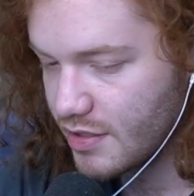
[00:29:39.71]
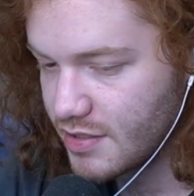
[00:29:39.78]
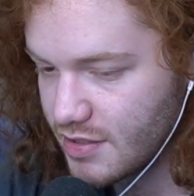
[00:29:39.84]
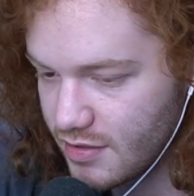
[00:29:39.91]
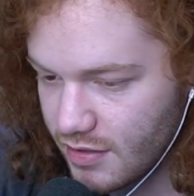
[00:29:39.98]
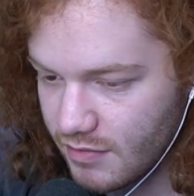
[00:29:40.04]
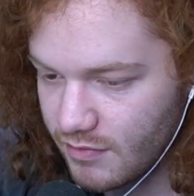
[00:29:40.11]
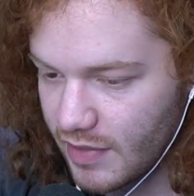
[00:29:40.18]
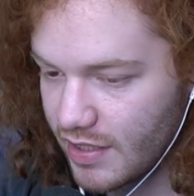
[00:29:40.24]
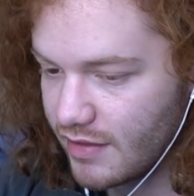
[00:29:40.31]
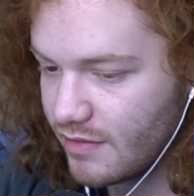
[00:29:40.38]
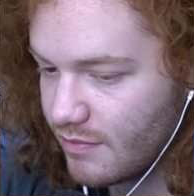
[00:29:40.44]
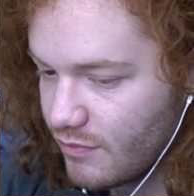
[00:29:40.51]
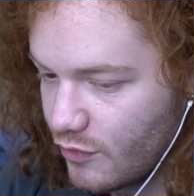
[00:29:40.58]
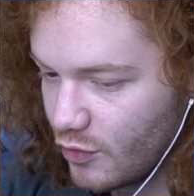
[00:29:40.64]
because
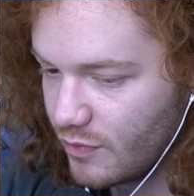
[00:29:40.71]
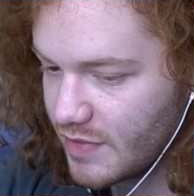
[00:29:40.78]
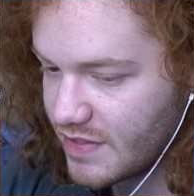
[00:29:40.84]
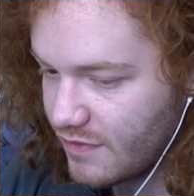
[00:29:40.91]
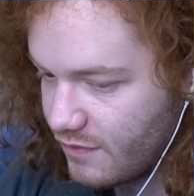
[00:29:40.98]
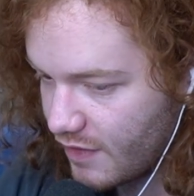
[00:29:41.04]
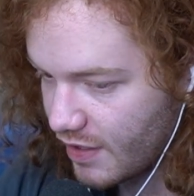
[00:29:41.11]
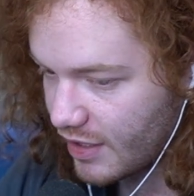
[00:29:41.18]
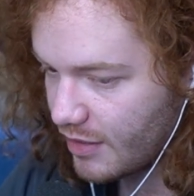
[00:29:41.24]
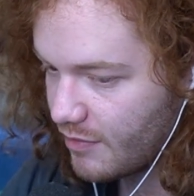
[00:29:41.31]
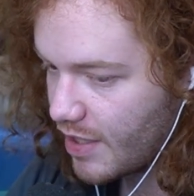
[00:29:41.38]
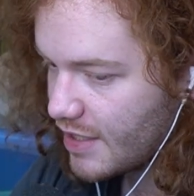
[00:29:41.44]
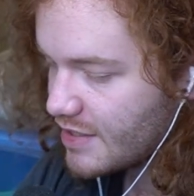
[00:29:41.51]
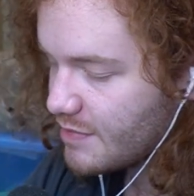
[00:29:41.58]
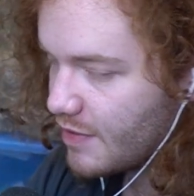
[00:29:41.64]
my room is a fucking
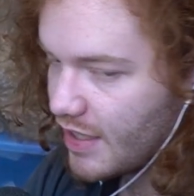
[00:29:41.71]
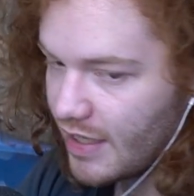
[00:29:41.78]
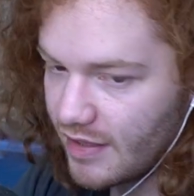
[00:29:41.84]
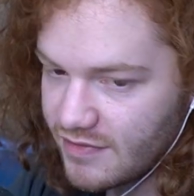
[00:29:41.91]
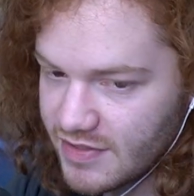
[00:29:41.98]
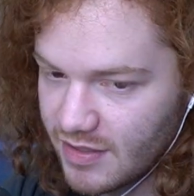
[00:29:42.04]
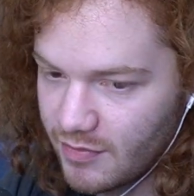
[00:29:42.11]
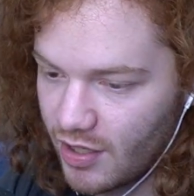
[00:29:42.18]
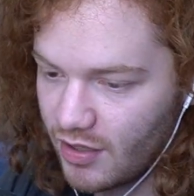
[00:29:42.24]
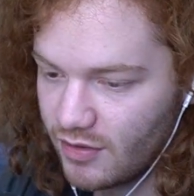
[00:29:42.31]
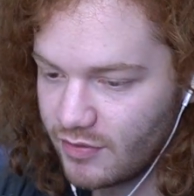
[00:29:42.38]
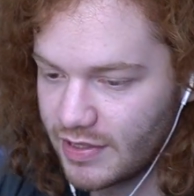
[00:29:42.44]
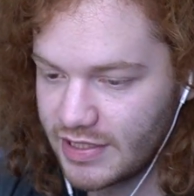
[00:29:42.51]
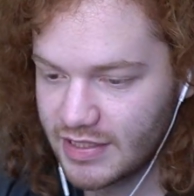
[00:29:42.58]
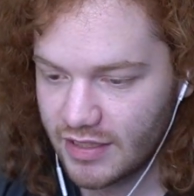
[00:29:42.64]
mess, but I have some
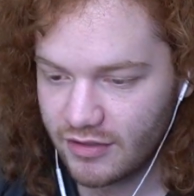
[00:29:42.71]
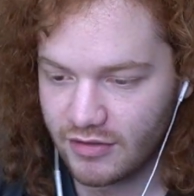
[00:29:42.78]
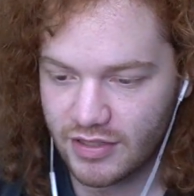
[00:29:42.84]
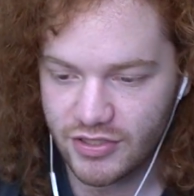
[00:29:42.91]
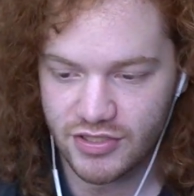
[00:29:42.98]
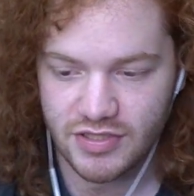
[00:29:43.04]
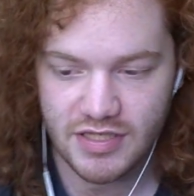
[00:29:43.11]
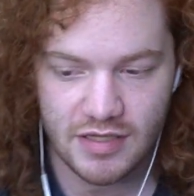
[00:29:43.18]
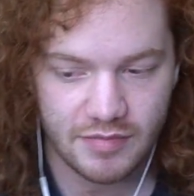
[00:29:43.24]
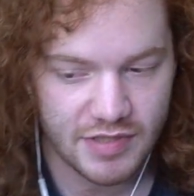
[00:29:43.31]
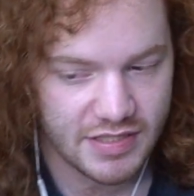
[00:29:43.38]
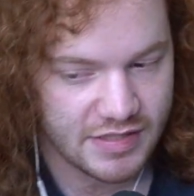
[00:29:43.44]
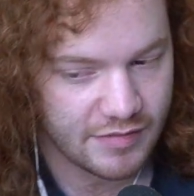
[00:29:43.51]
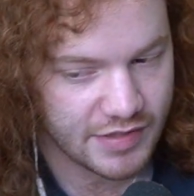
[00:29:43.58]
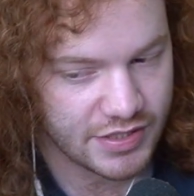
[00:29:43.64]
Halloween decorations up
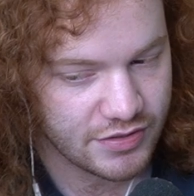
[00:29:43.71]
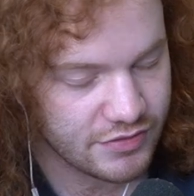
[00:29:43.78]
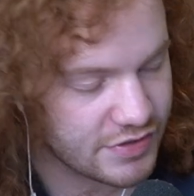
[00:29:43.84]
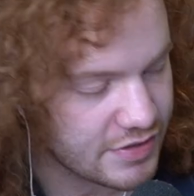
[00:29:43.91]
because I'm going to